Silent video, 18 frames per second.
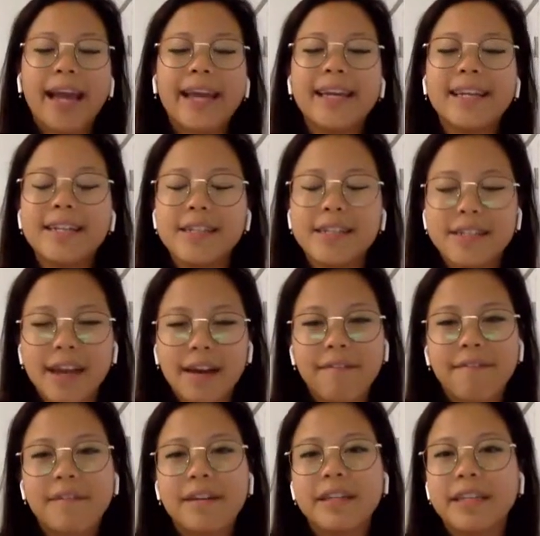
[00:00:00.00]
I can
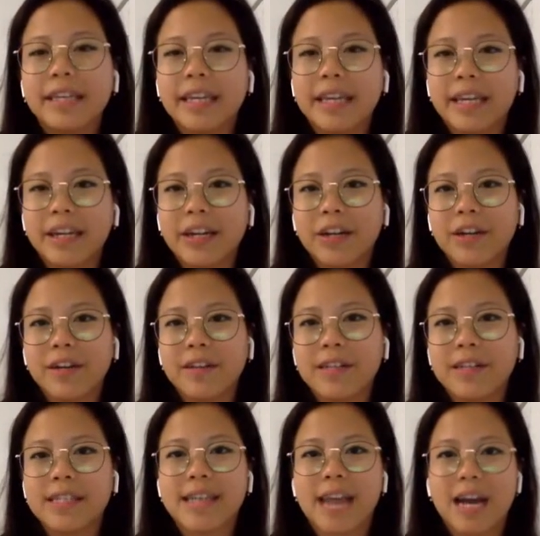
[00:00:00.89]
definitely hear
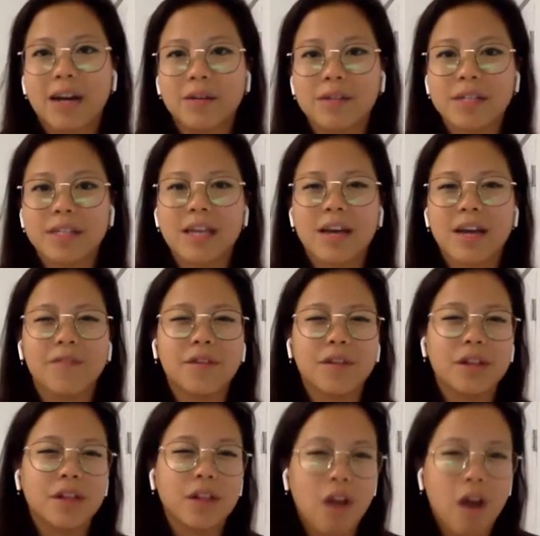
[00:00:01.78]
the sounds of a
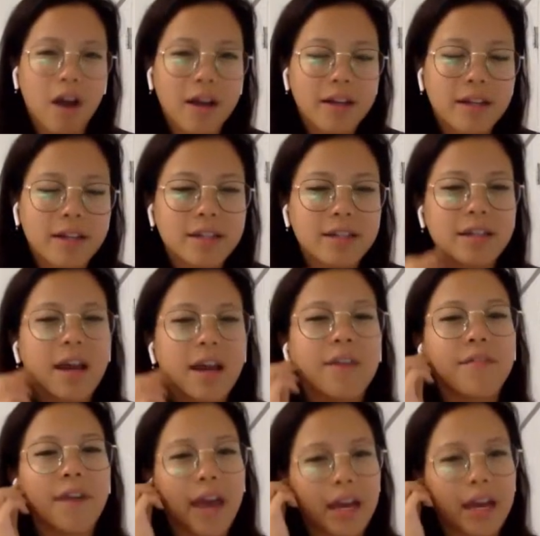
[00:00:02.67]
lot
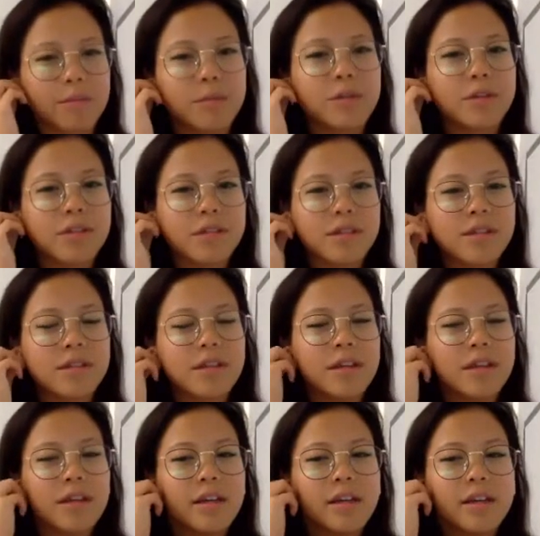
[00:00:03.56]
of animals.
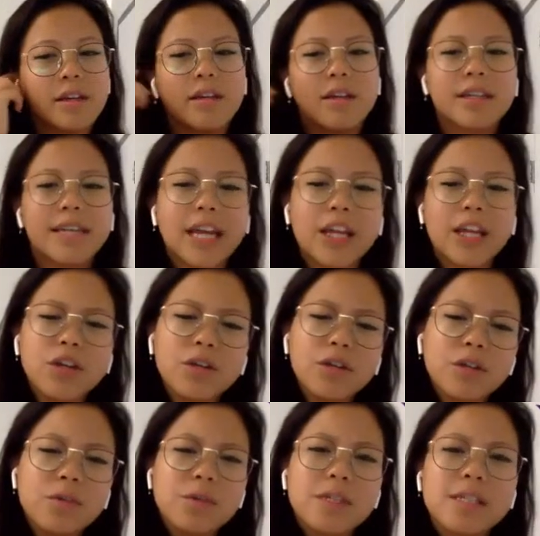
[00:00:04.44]
Can
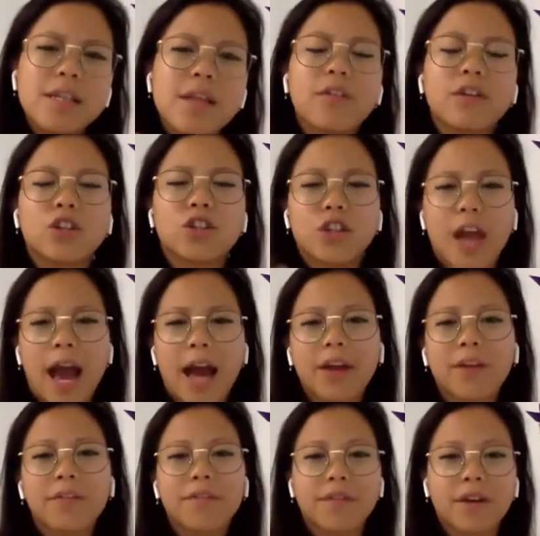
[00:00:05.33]
you use the
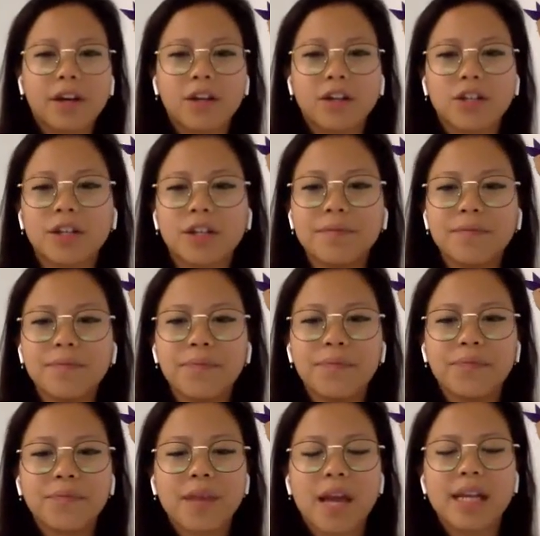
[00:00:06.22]
chat function
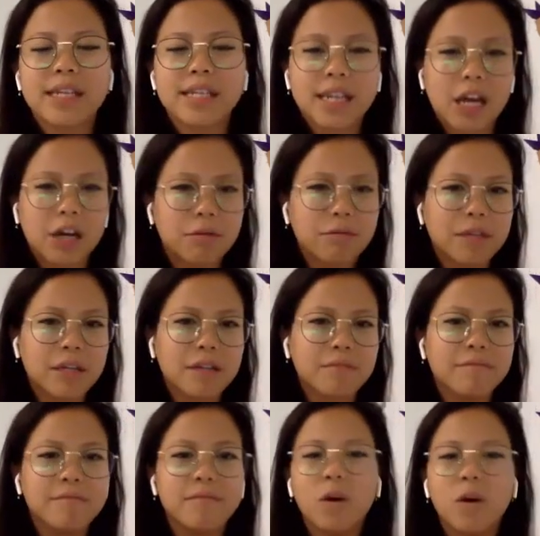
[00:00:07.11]
and tell
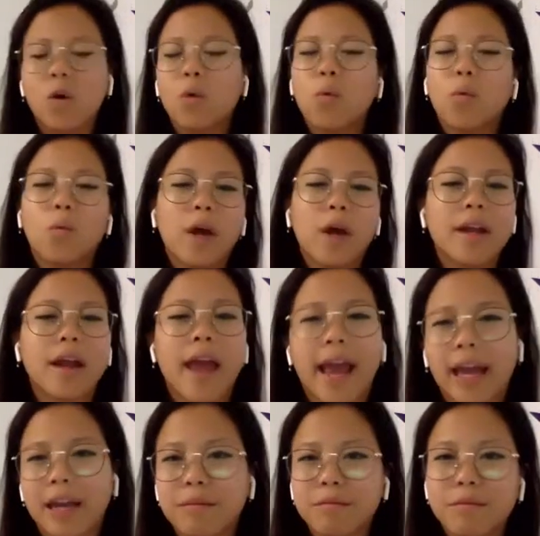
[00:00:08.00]
me what
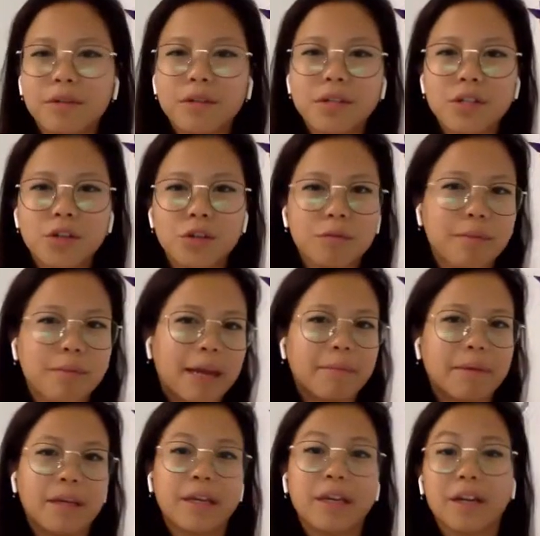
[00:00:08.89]
animals you
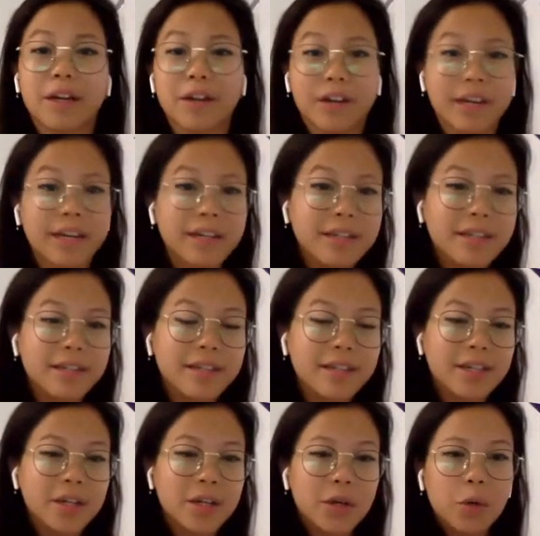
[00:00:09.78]
might be hearing,
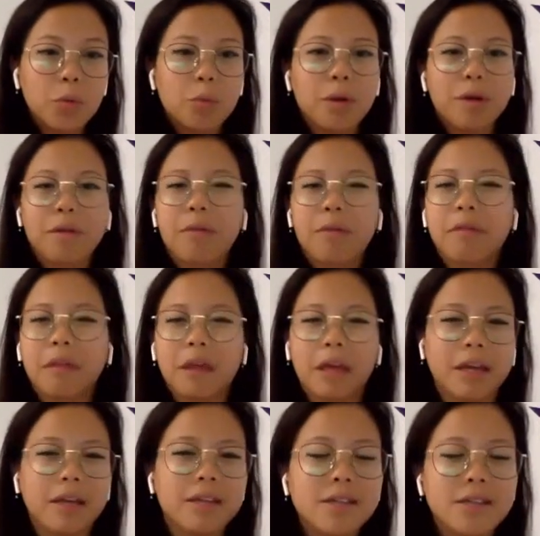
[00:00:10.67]
what
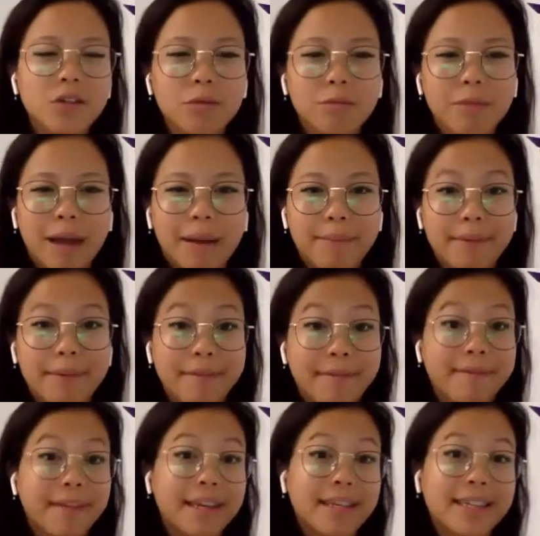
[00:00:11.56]
things you might be
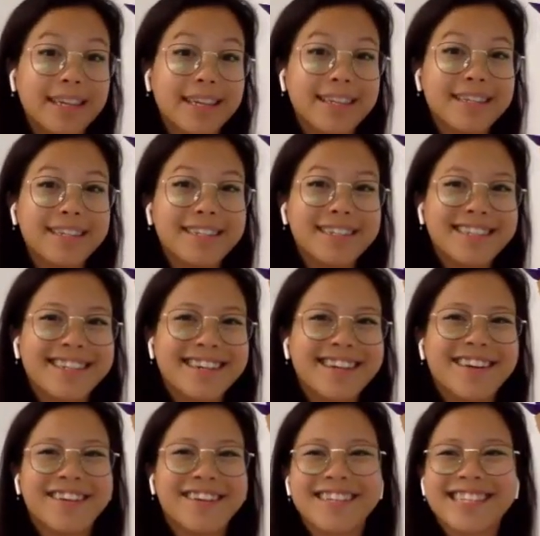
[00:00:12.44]
feeling
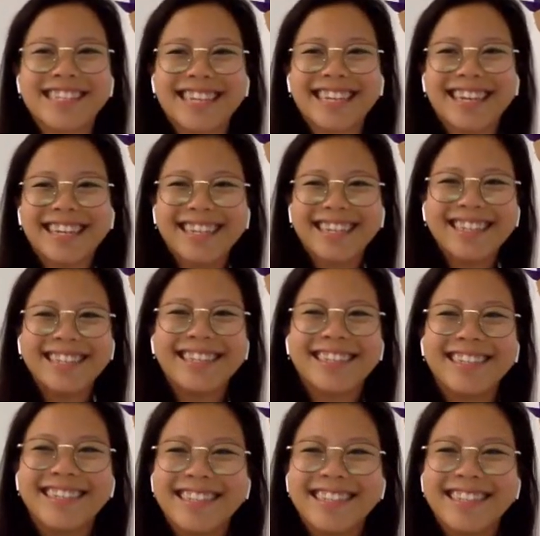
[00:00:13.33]
or seeing?